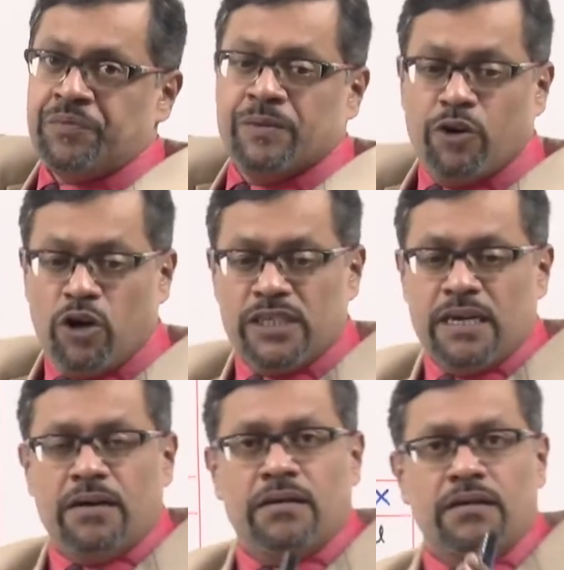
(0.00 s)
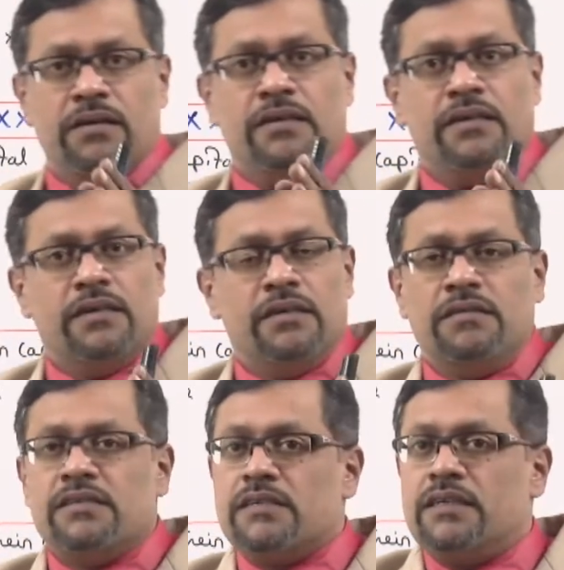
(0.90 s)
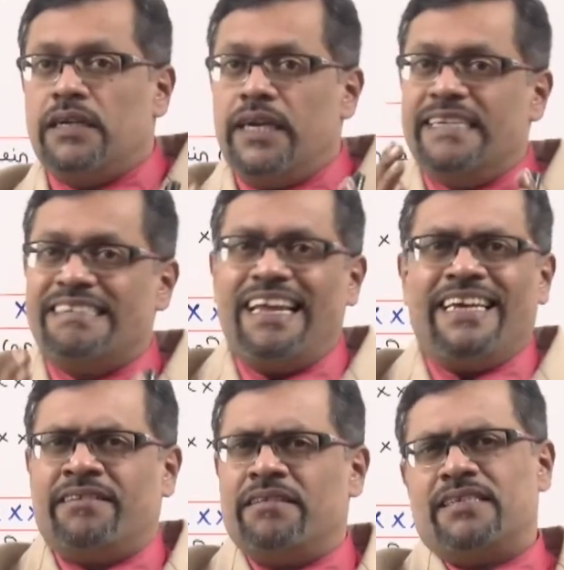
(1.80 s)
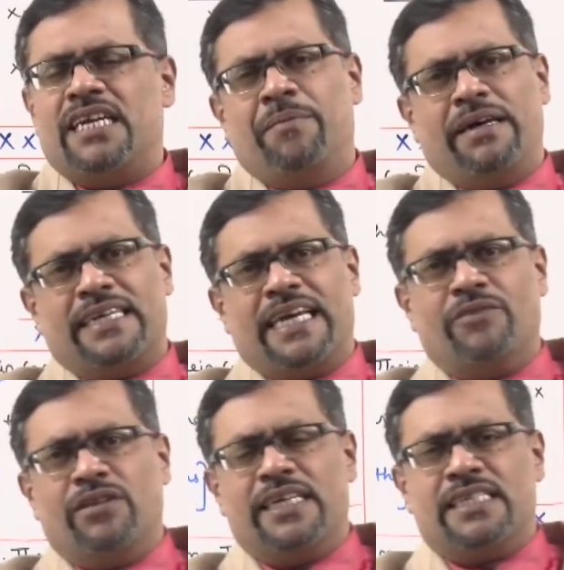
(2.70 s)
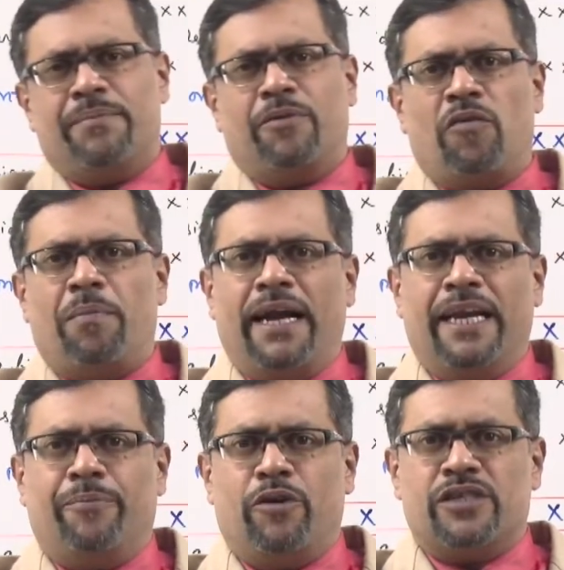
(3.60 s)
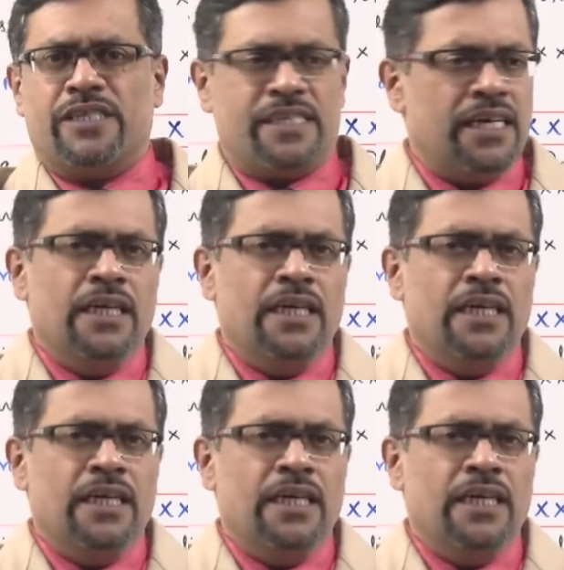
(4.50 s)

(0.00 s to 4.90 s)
because it's like same as I gave the example of bank deposits.